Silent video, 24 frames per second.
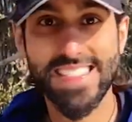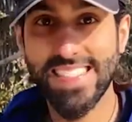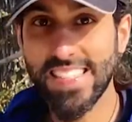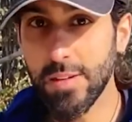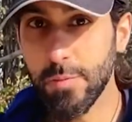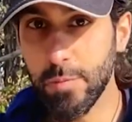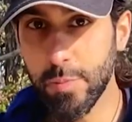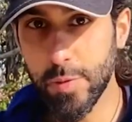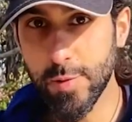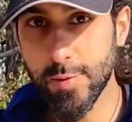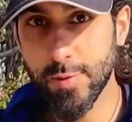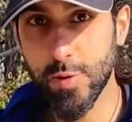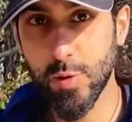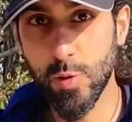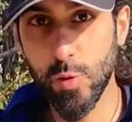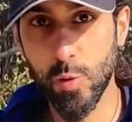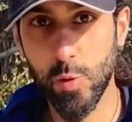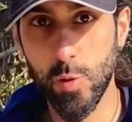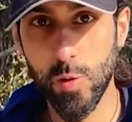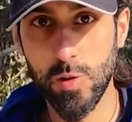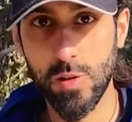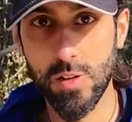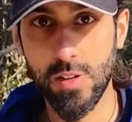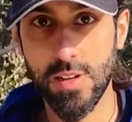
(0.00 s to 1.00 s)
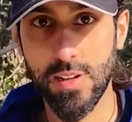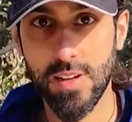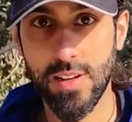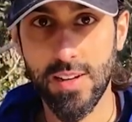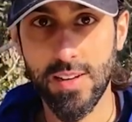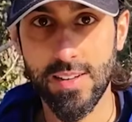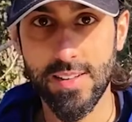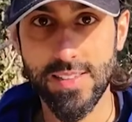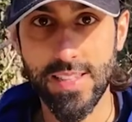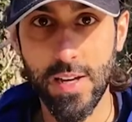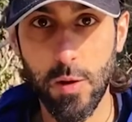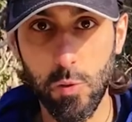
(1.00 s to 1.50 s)
simple tool
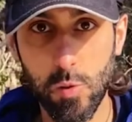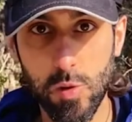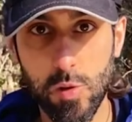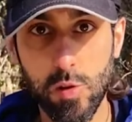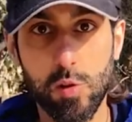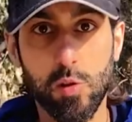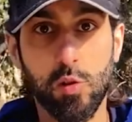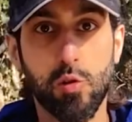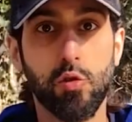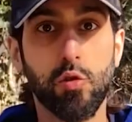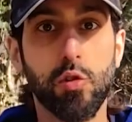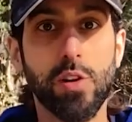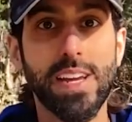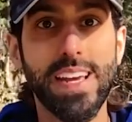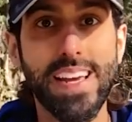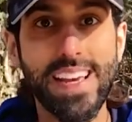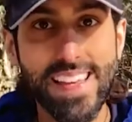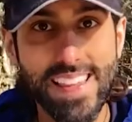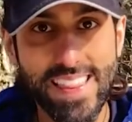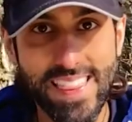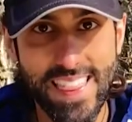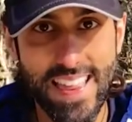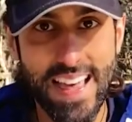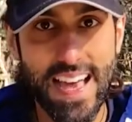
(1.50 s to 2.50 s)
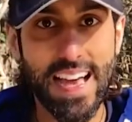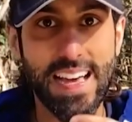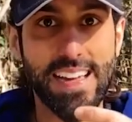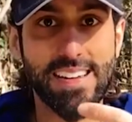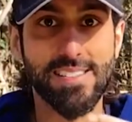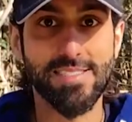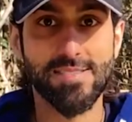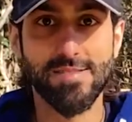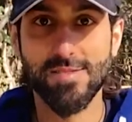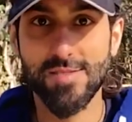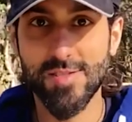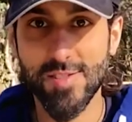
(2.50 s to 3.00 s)
that will create that
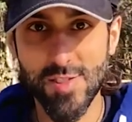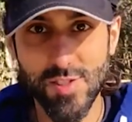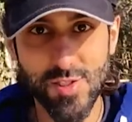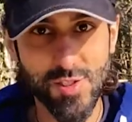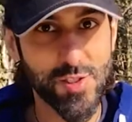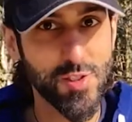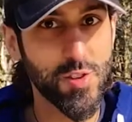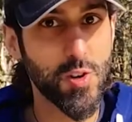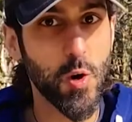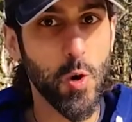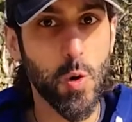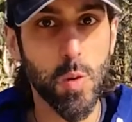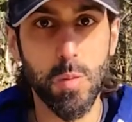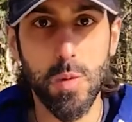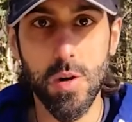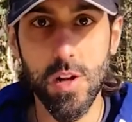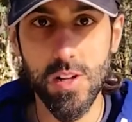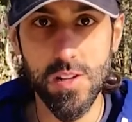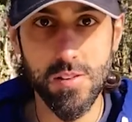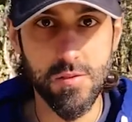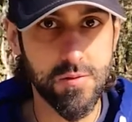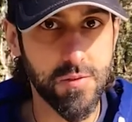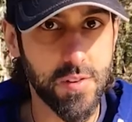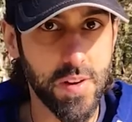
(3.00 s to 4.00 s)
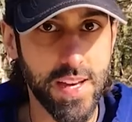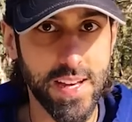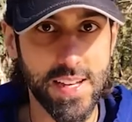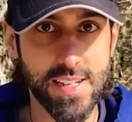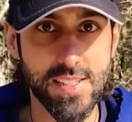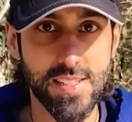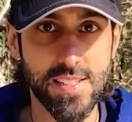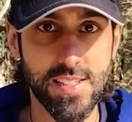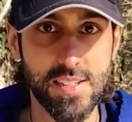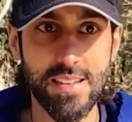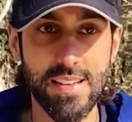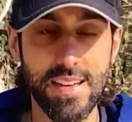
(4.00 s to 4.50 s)
snowball effect
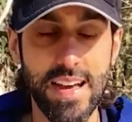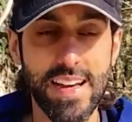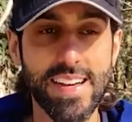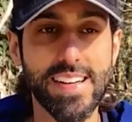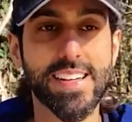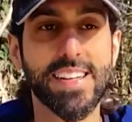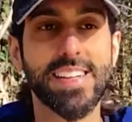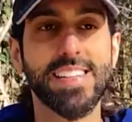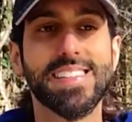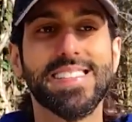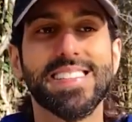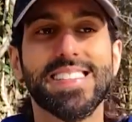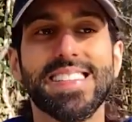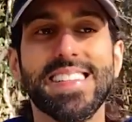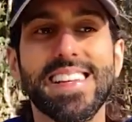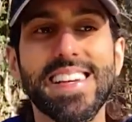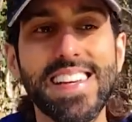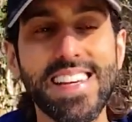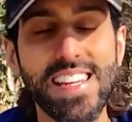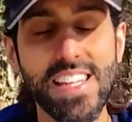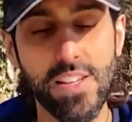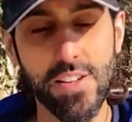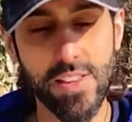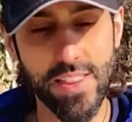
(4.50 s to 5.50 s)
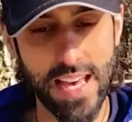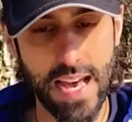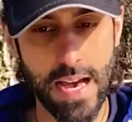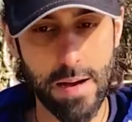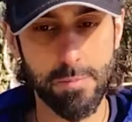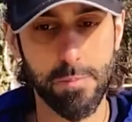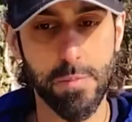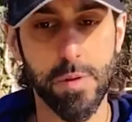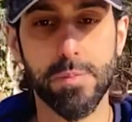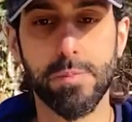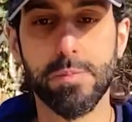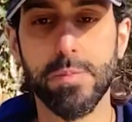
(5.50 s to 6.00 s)
and continue that
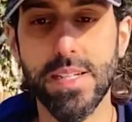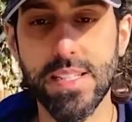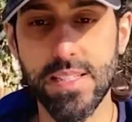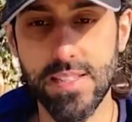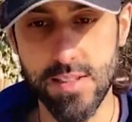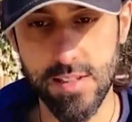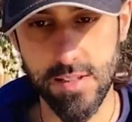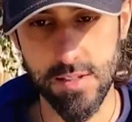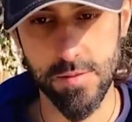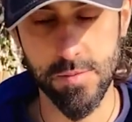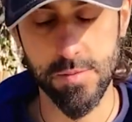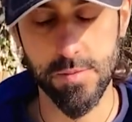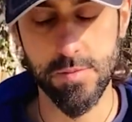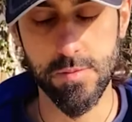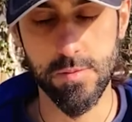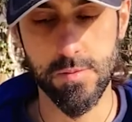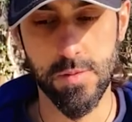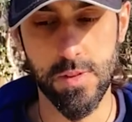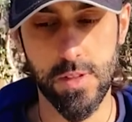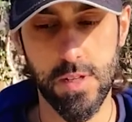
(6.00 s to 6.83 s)
momentum